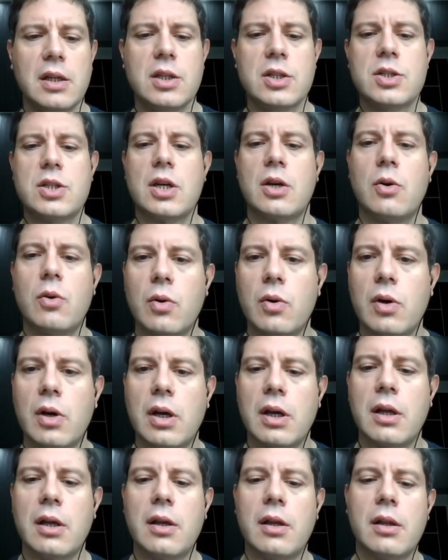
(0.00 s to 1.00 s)
So
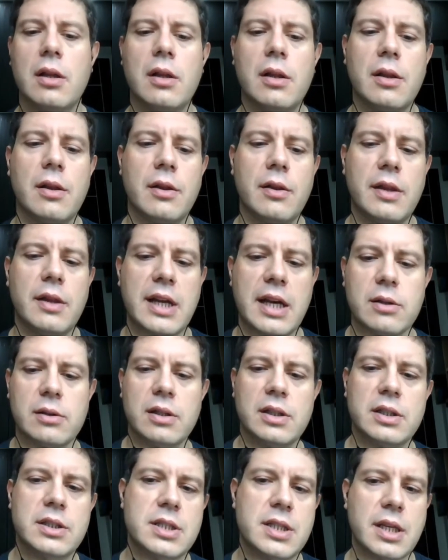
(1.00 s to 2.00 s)
now
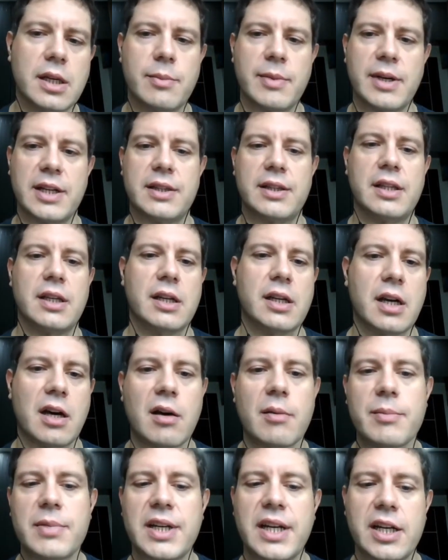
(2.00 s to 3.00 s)
let's think about the
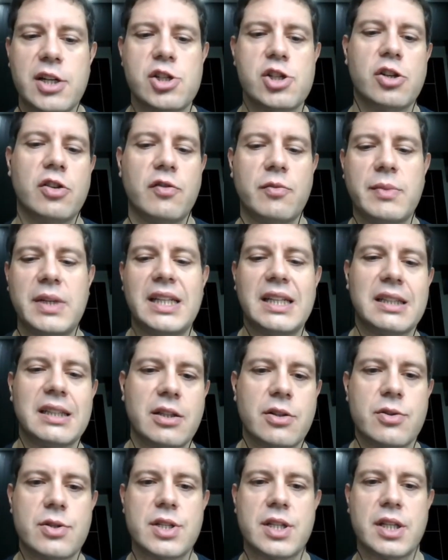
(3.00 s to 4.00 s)
combination of media
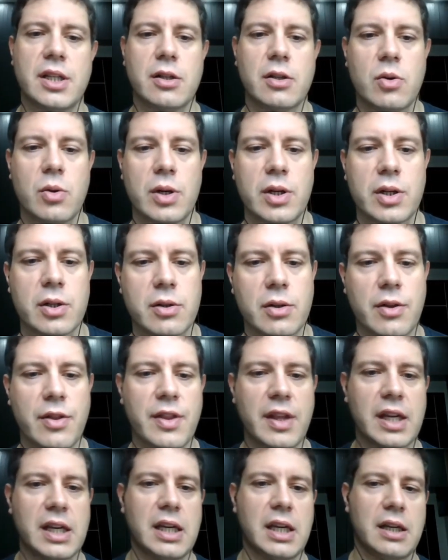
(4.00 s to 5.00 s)
literacy and critical
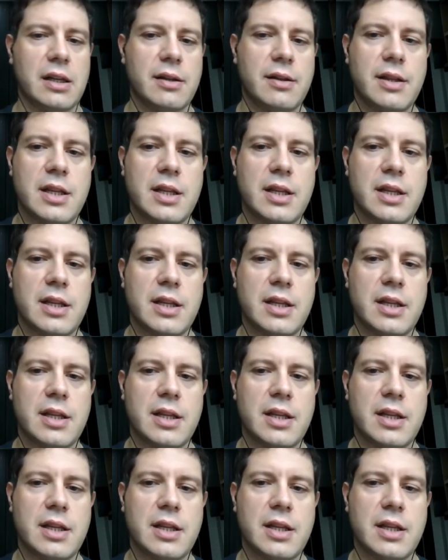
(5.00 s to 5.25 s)
thinking.